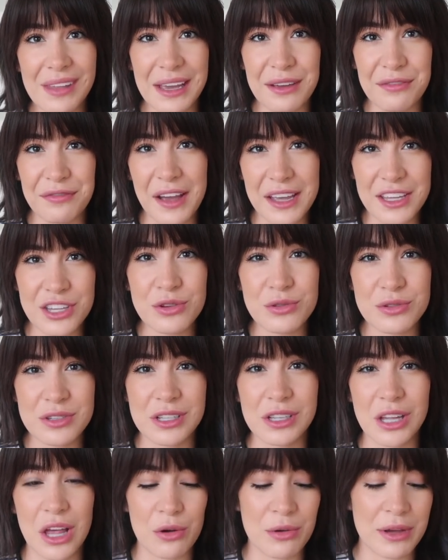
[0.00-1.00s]
if I use
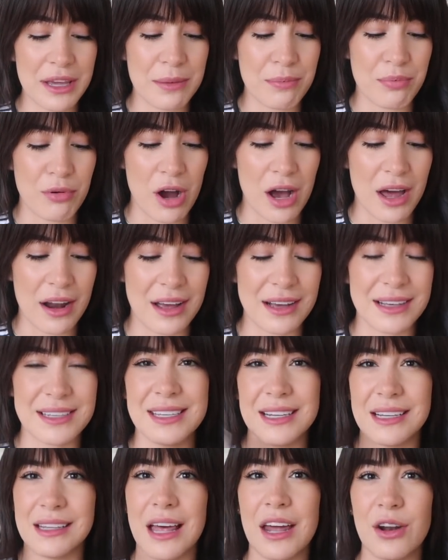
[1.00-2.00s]
glowy
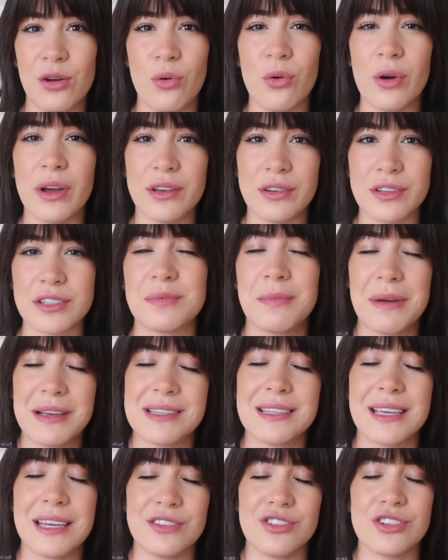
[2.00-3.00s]
products and a lot of oils, my
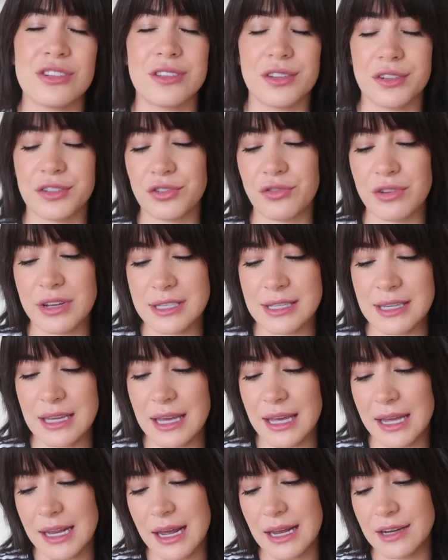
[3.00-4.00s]
skin just looks
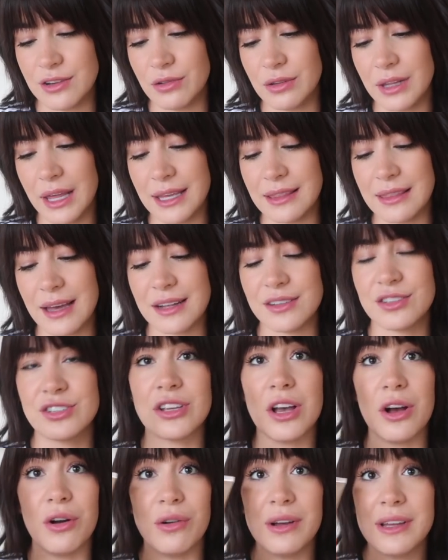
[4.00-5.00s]
greasy, and I don't like that.
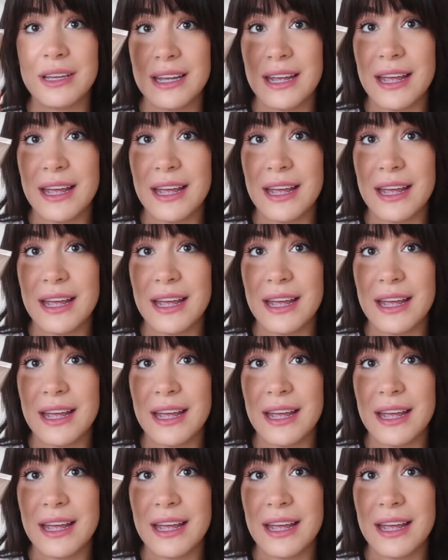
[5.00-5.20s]
So